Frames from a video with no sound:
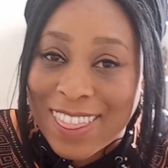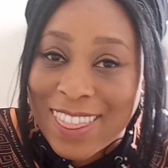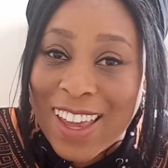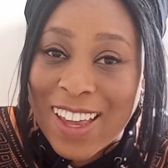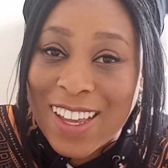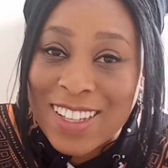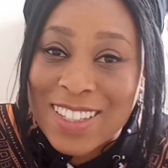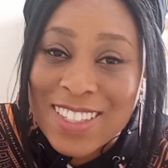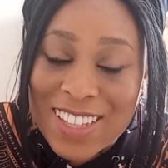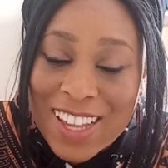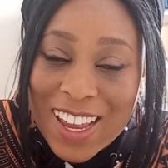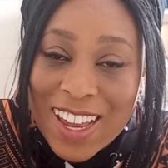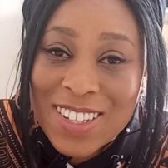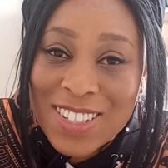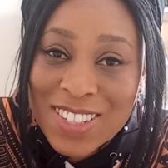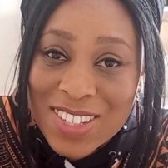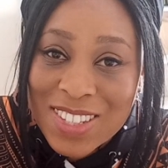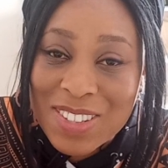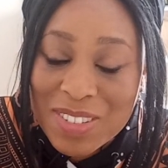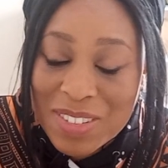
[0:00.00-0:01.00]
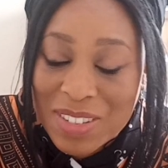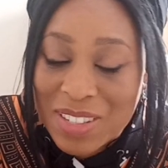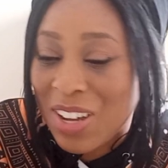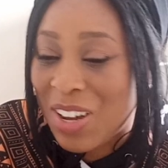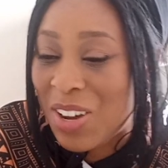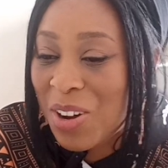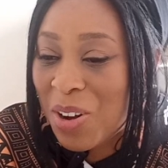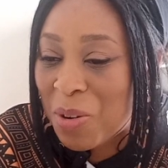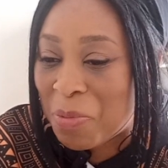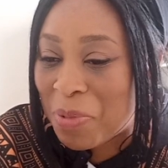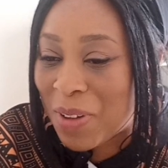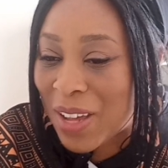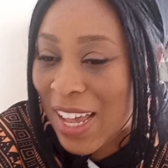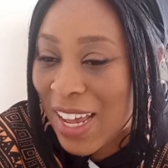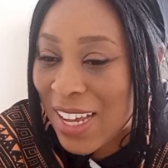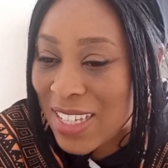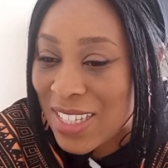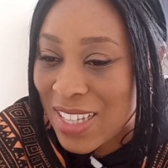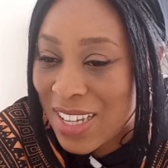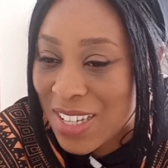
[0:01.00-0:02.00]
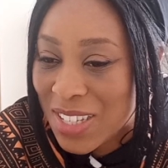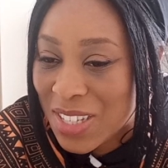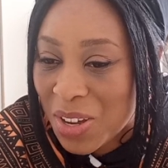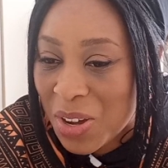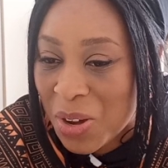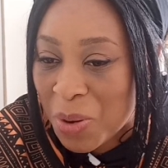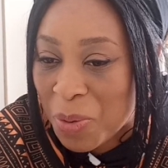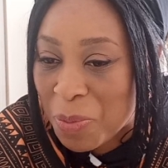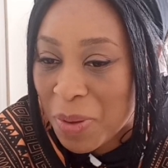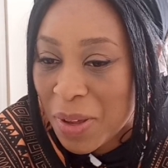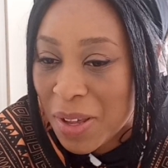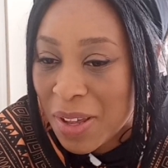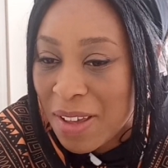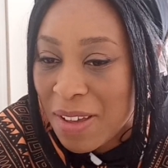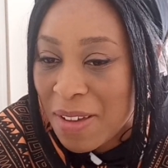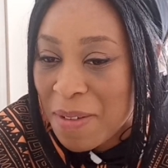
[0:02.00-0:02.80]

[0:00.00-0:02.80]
There's hope, guys. There's hope.